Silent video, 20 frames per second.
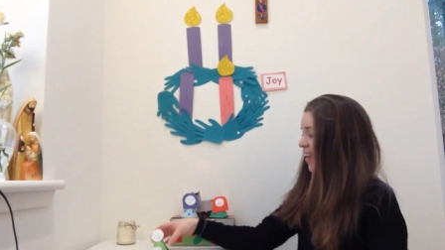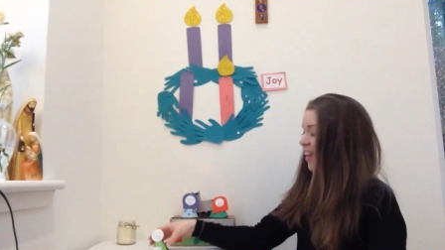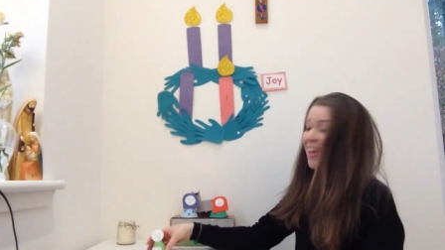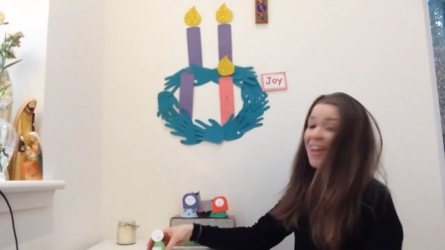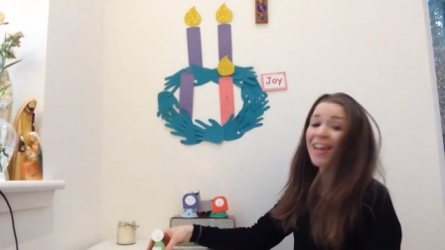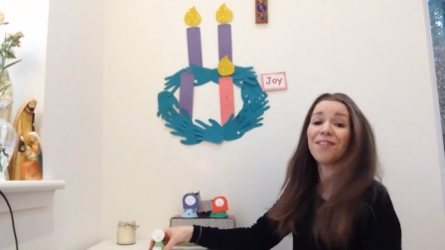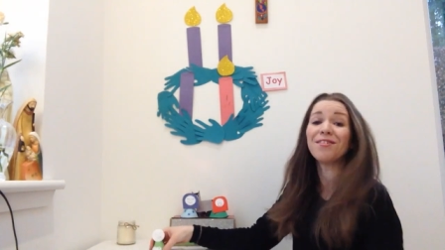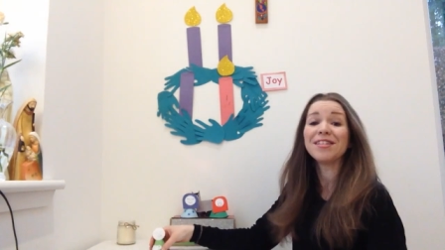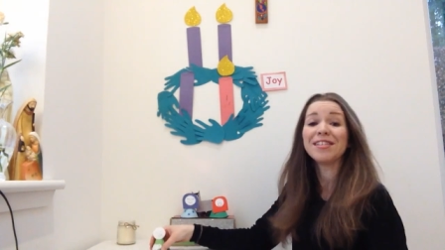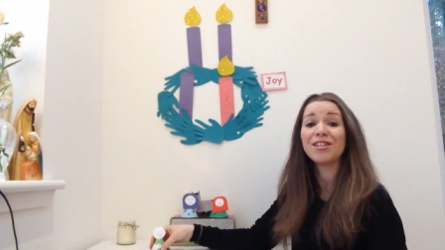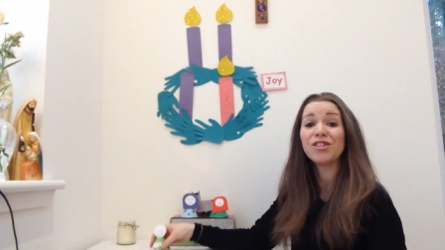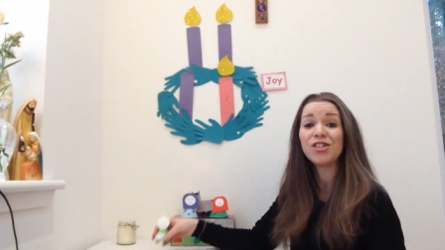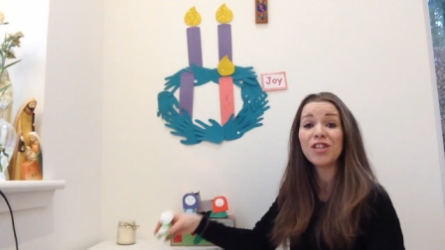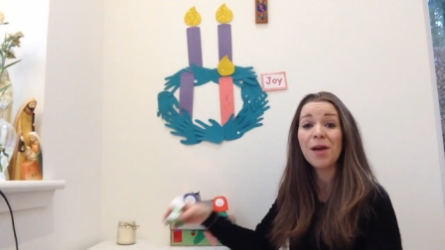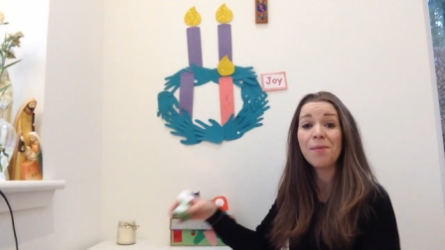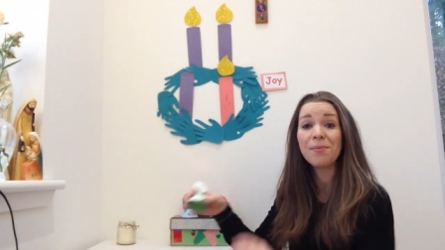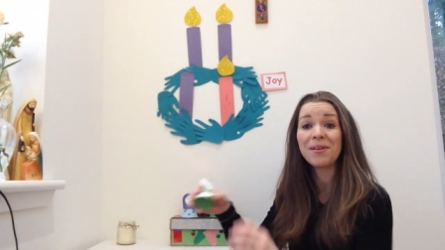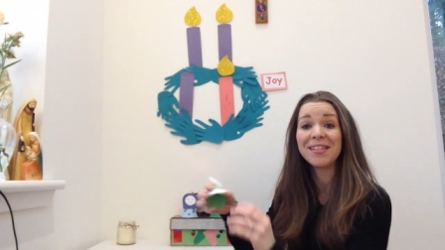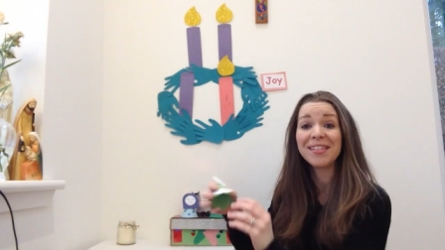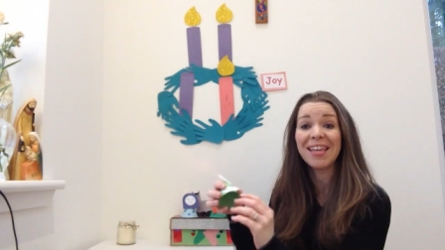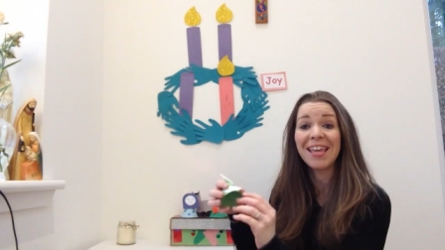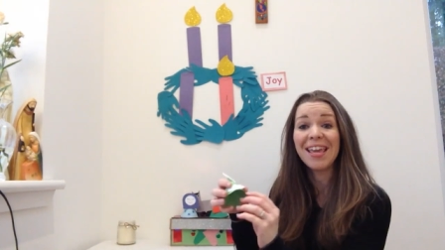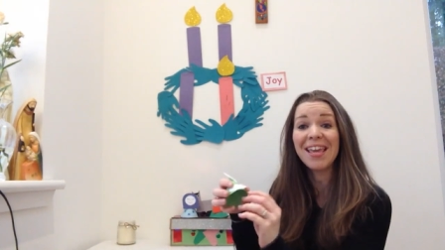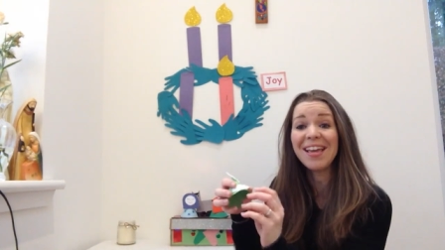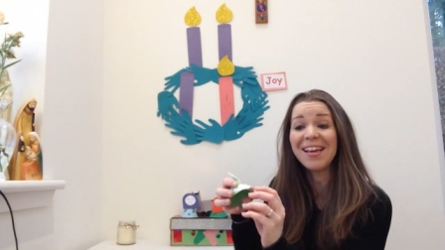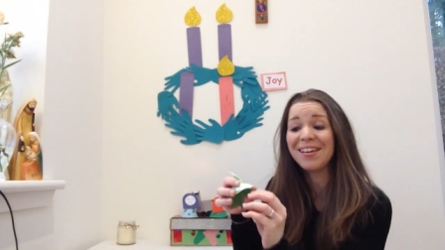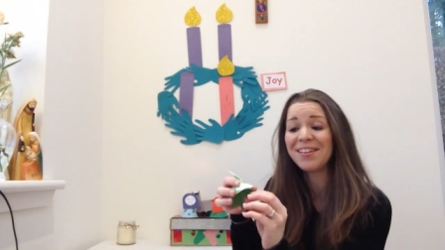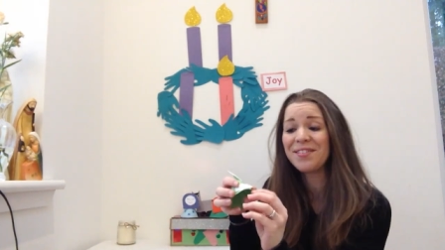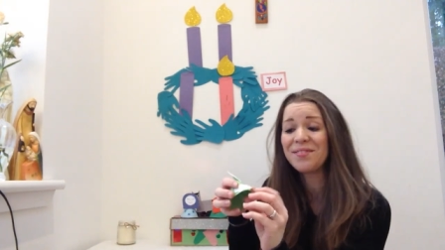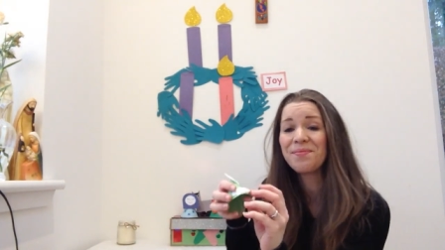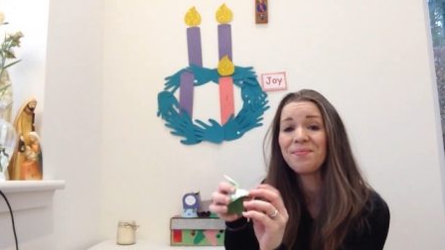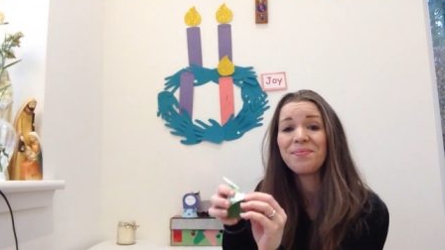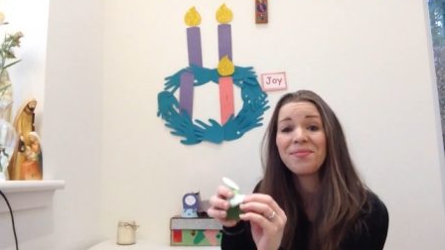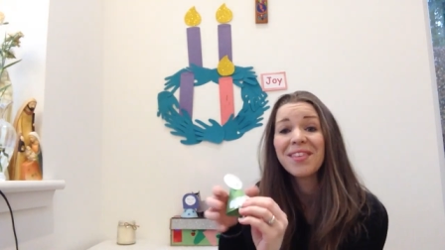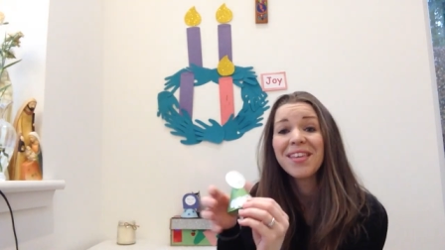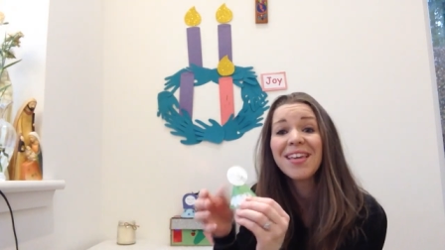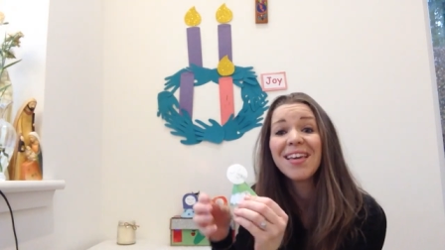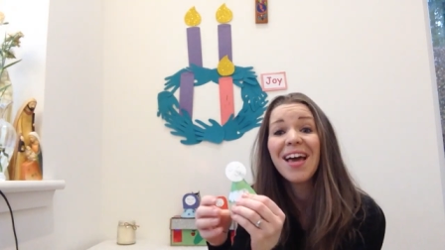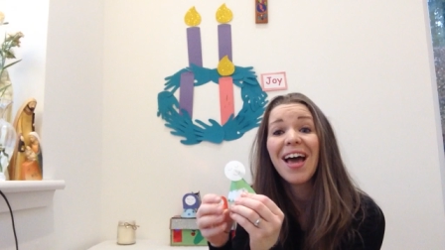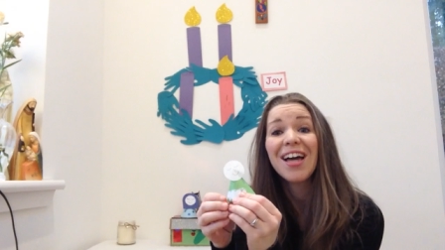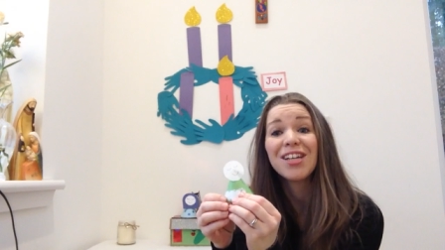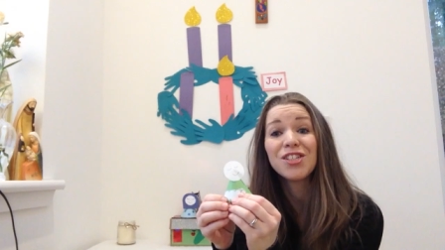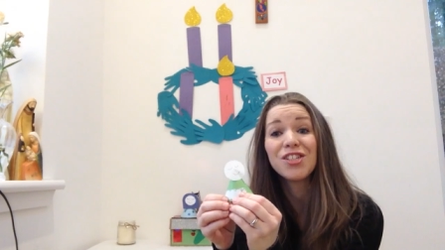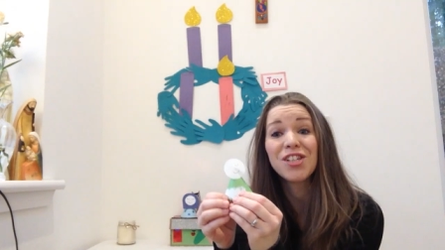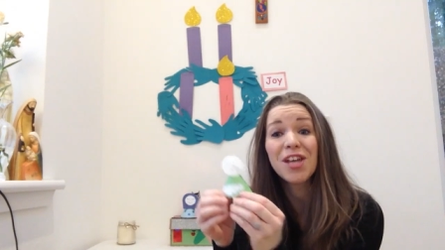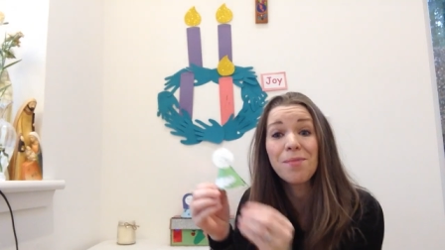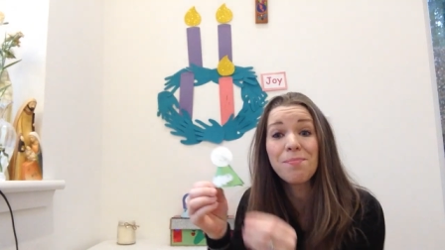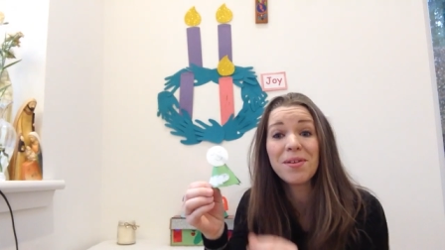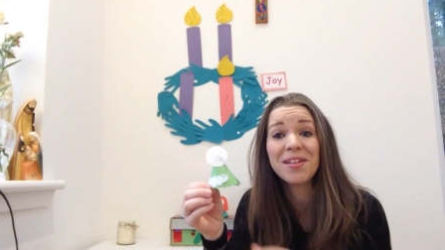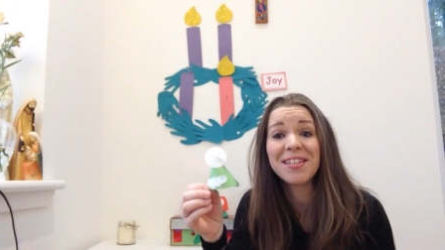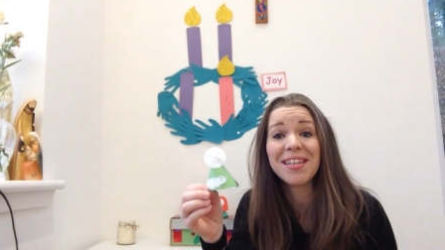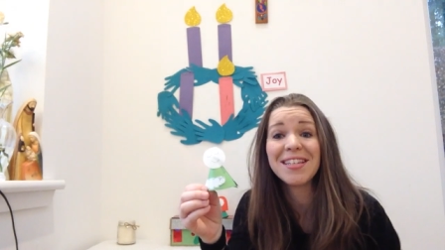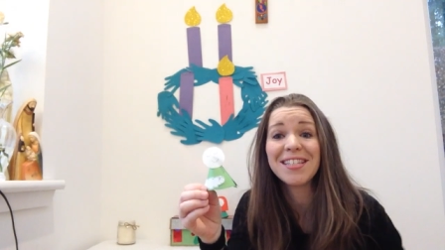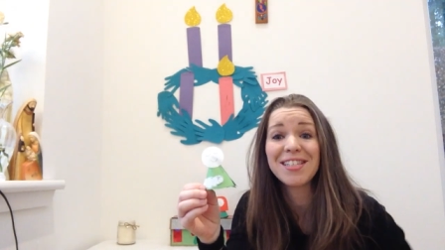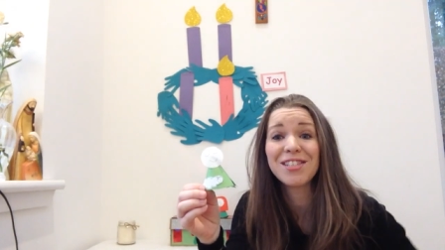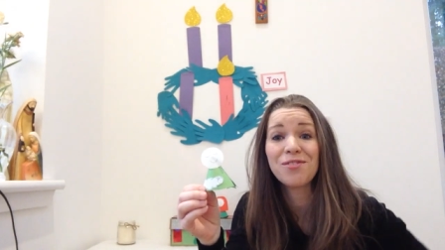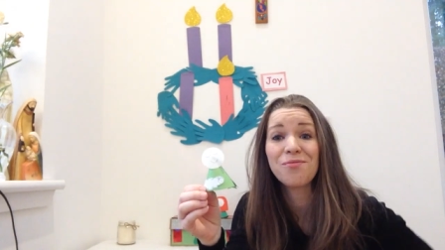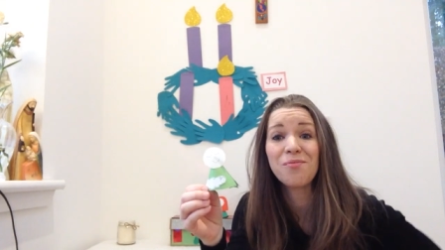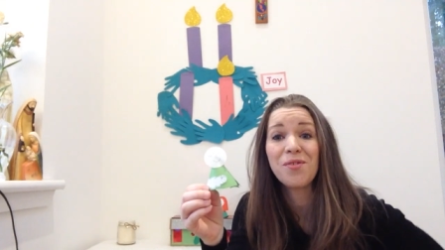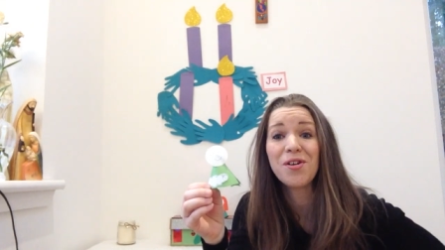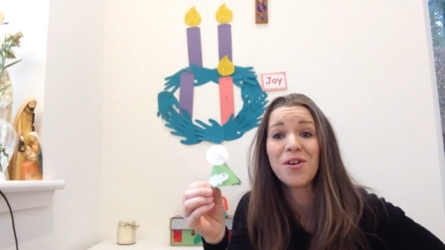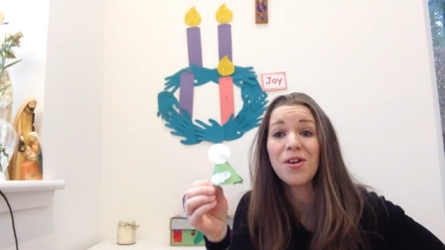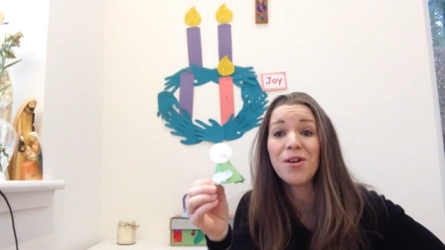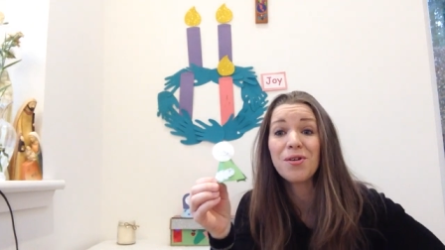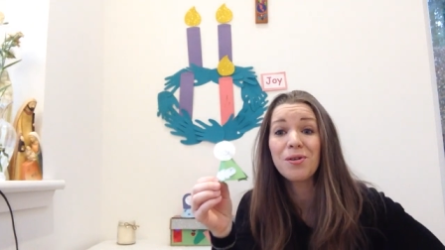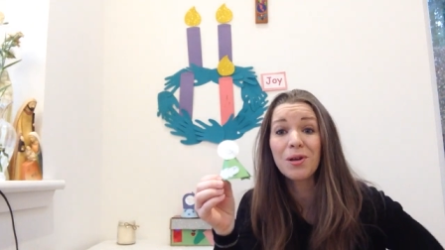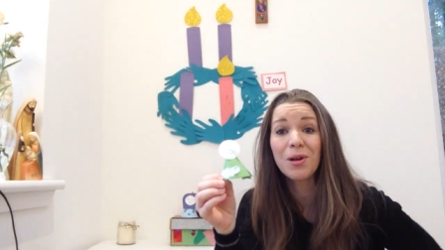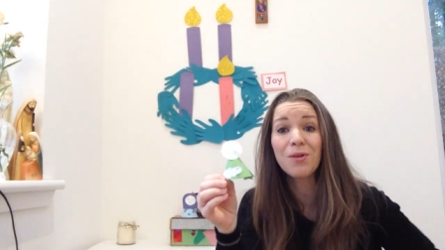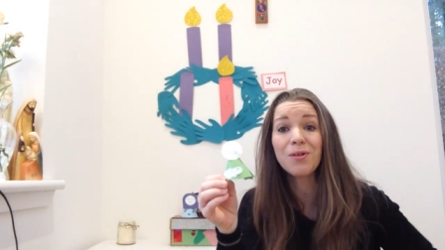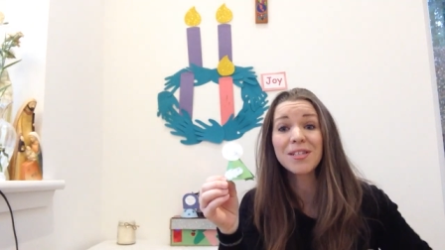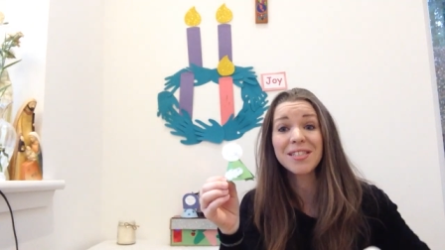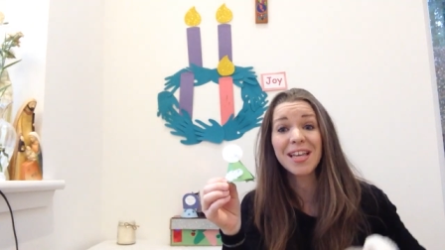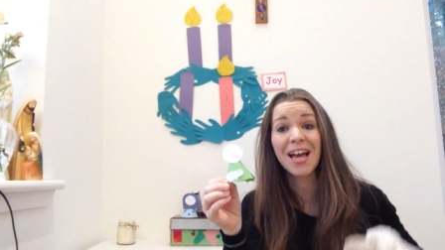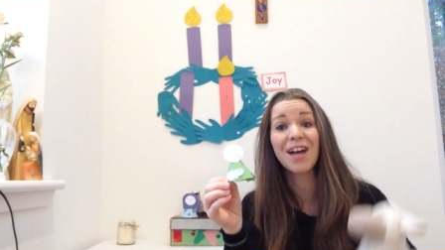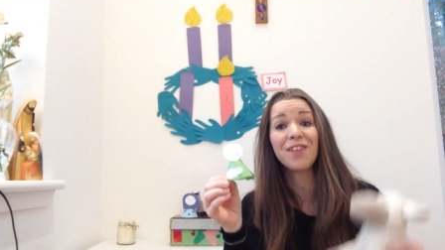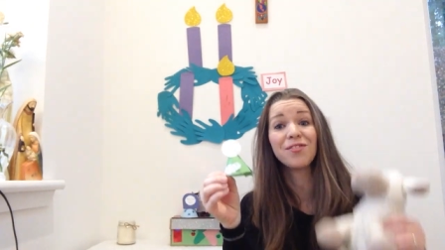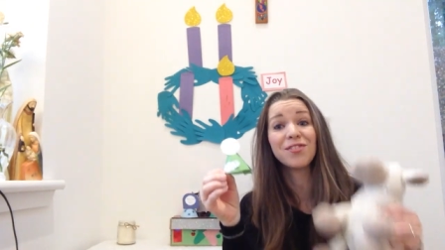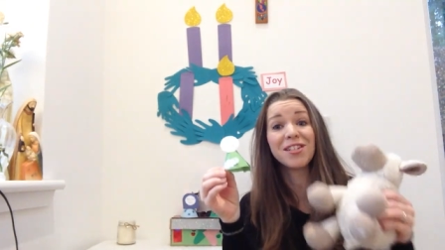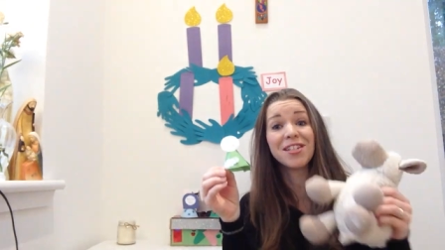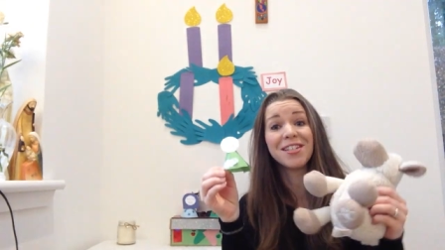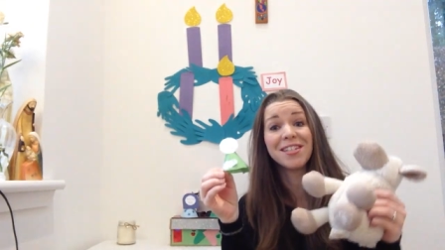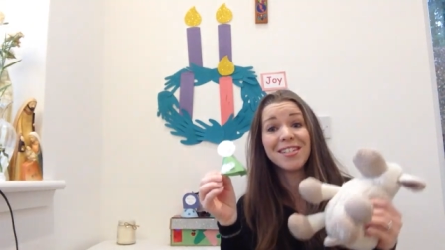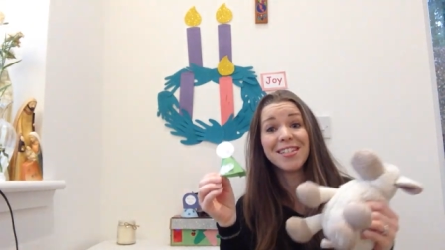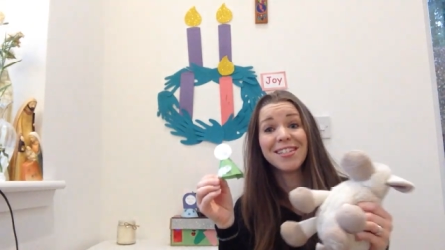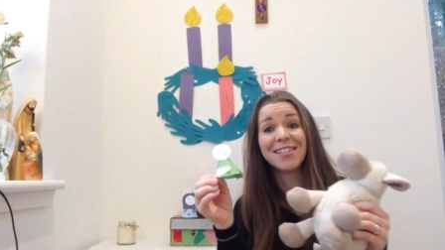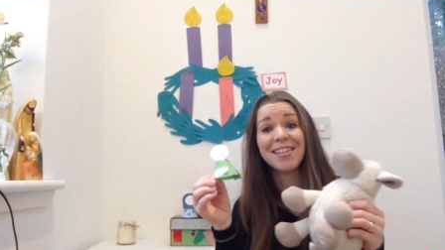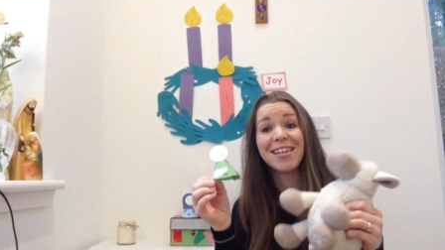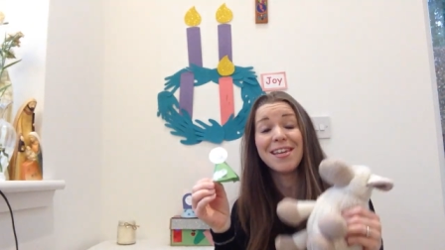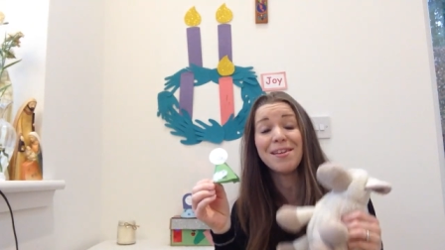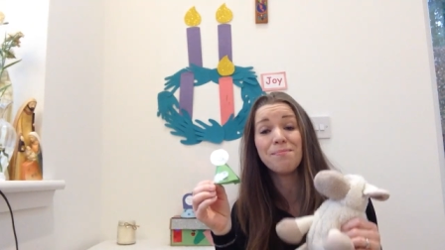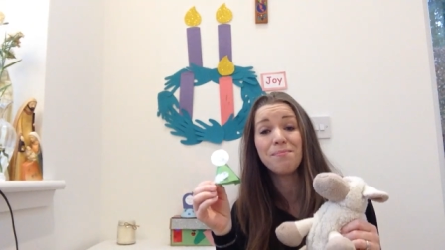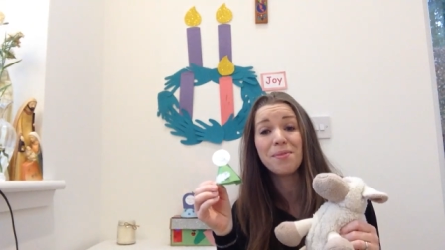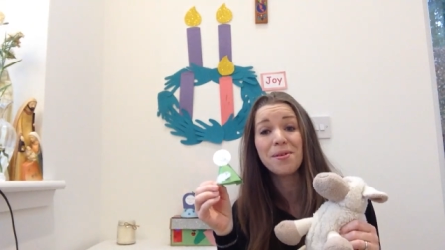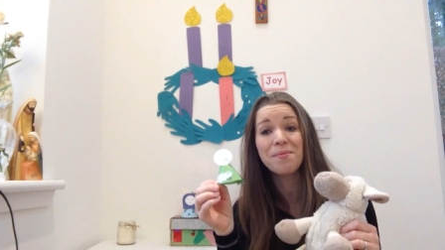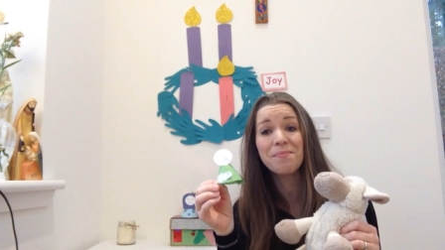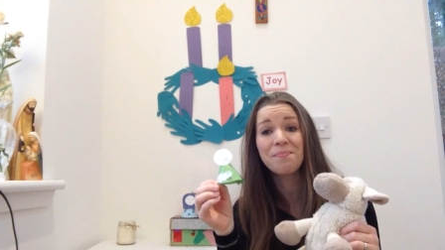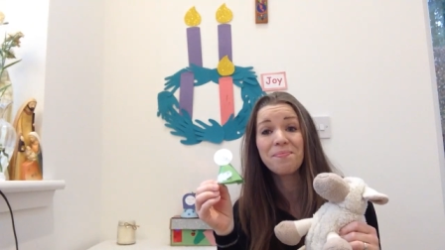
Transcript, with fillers: Here is a shepherd here. A shepherd is someone who looks after sheep.